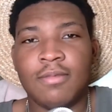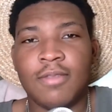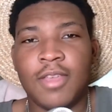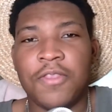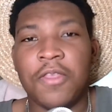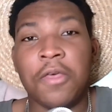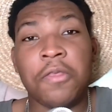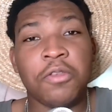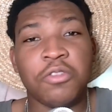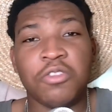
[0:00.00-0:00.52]
And
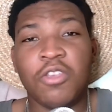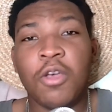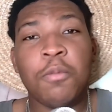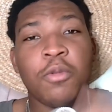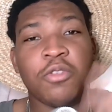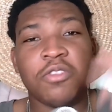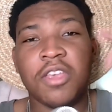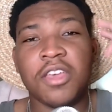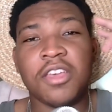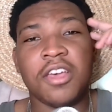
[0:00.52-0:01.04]
then there's
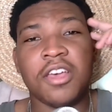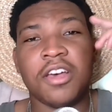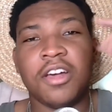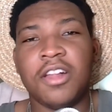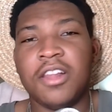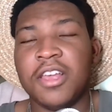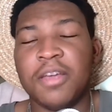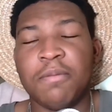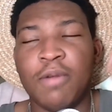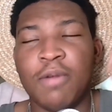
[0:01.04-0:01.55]
almost like a
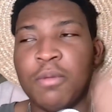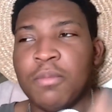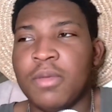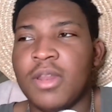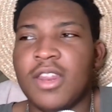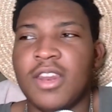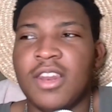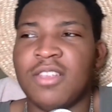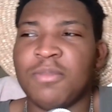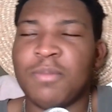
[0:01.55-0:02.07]
click moment
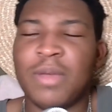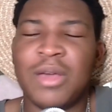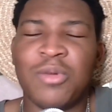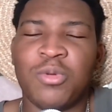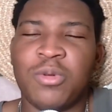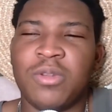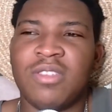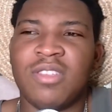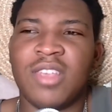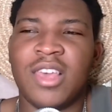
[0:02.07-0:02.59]
in his mind where
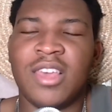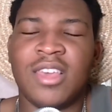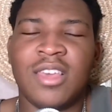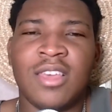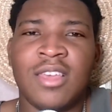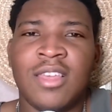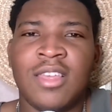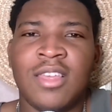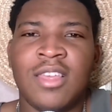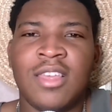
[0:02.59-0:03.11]
he's like,
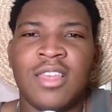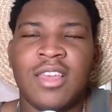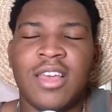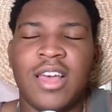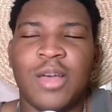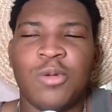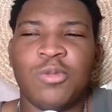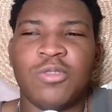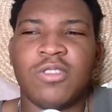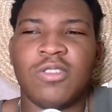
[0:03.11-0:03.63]

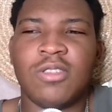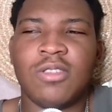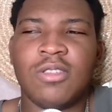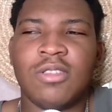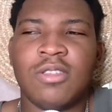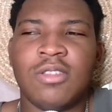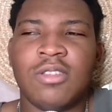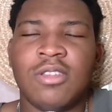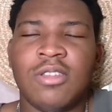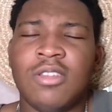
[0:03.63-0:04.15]
I was
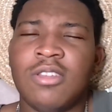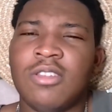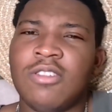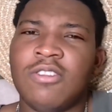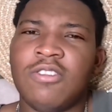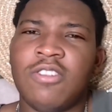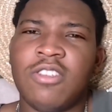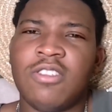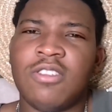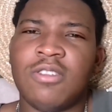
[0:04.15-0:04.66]

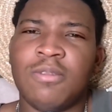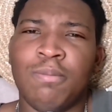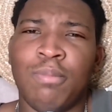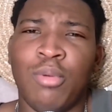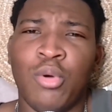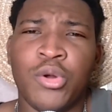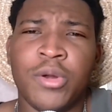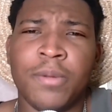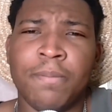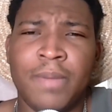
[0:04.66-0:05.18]
just
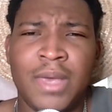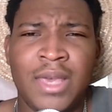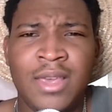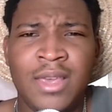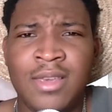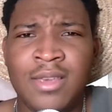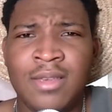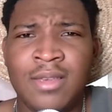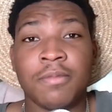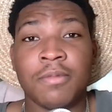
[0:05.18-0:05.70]
born big?
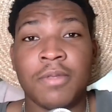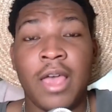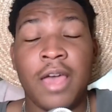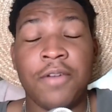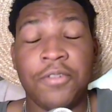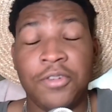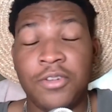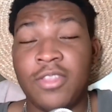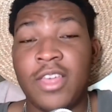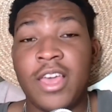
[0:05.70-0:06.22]

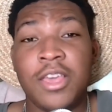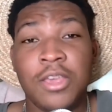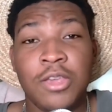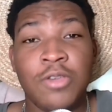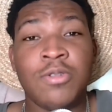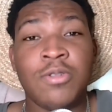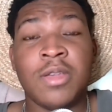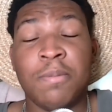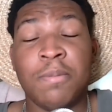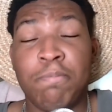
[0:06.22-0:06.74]
After that,
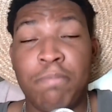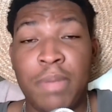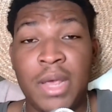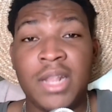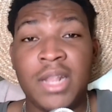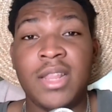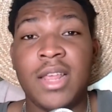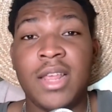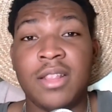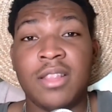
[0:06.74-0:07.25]
you can
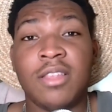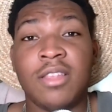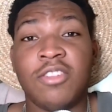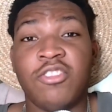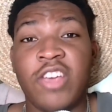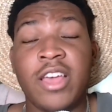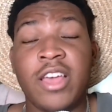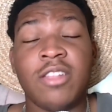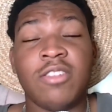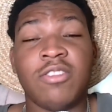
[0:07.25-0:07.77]
bet that the
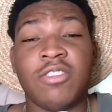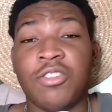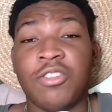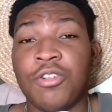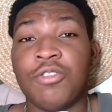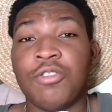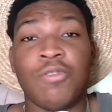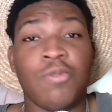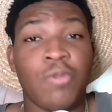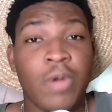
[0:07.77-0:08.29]
giants
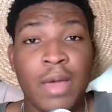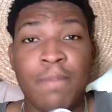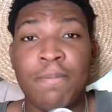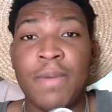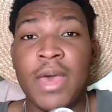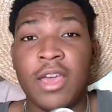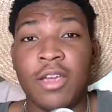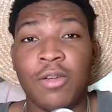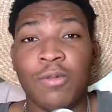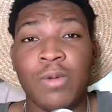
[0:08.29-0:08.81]
turned right
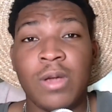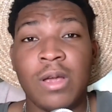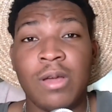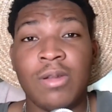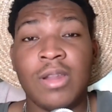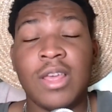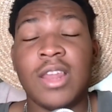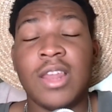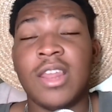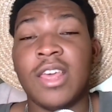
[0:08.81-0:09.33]
back
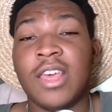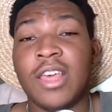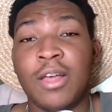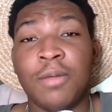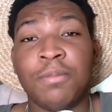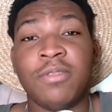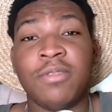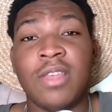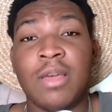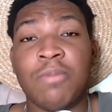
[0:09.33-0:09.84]
around and
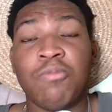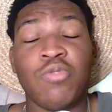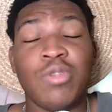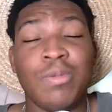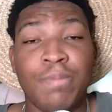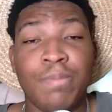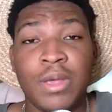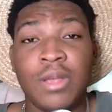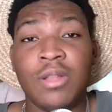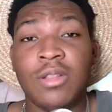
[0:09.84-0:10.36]
helped them
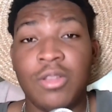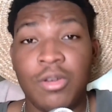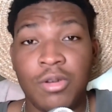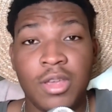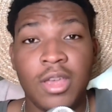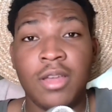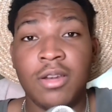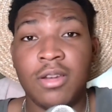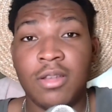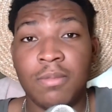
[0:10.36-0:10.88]
rebuild their
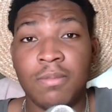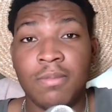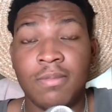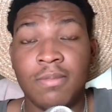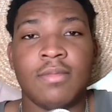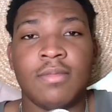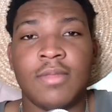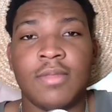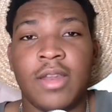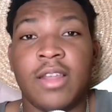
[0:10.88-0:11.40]
kingdom.
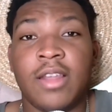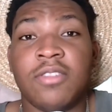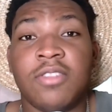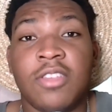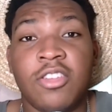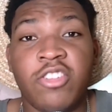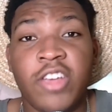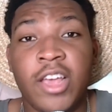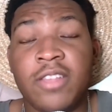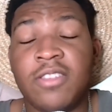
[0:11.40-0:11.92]
And as the
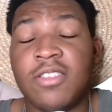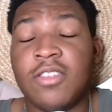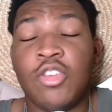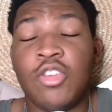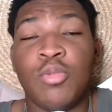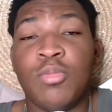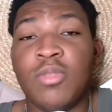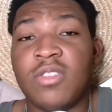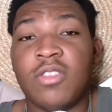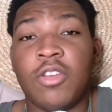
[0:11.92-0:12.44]
giants and
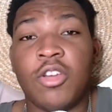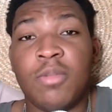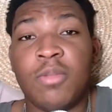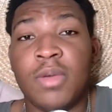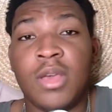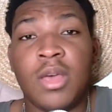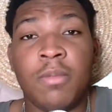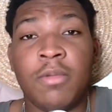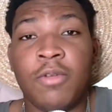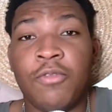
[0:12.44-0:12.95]
humans started
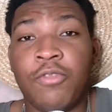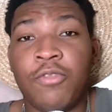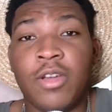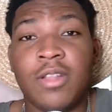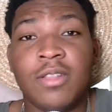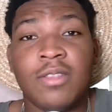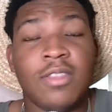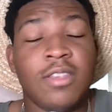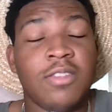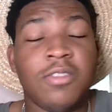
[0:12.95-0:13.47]
becoming
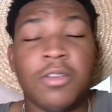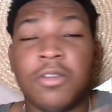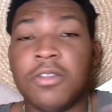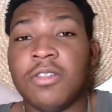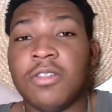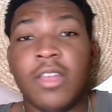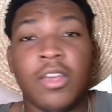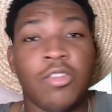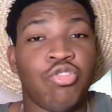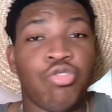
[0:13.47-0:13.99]
friends, they started
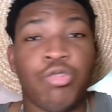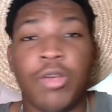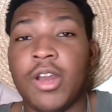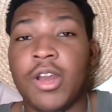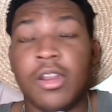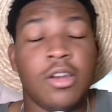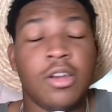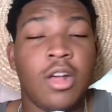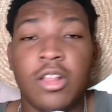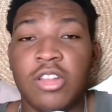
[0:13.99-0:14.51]
like
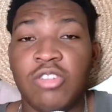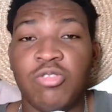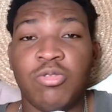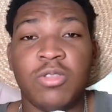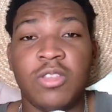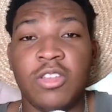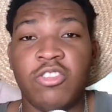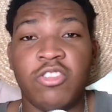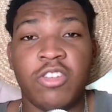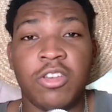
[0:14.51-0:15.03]
trading knowledge
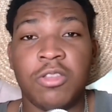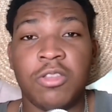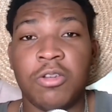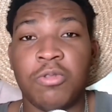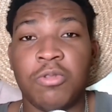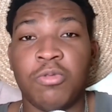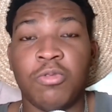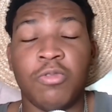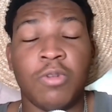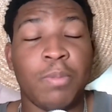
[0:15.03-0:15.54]
with each other
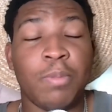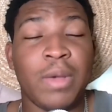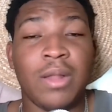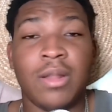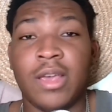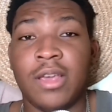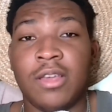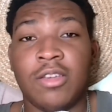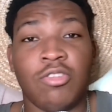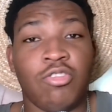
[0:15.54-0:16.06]
about
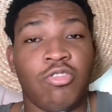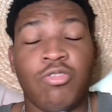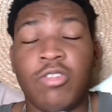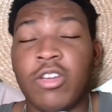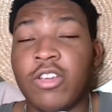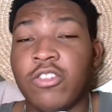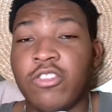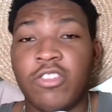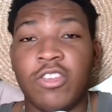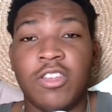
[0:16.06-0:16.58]
like
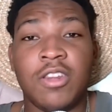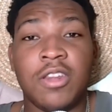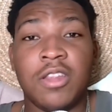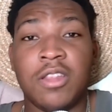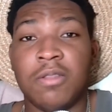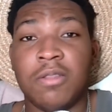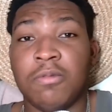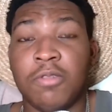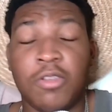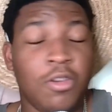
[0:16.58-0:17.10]
construction
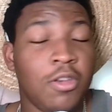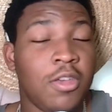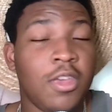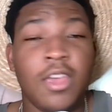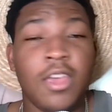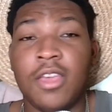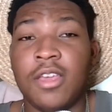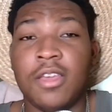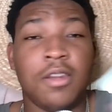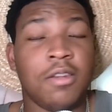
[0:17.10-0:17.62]
and
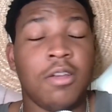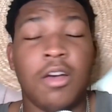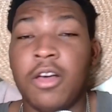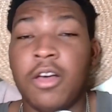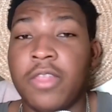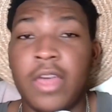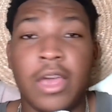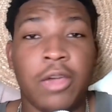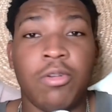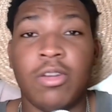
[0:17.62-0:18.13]
cooking and all
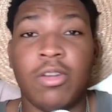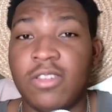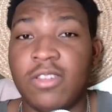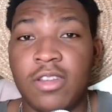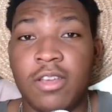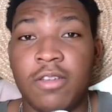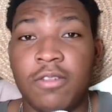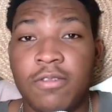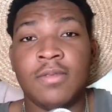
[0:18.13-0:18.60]
that great stuff.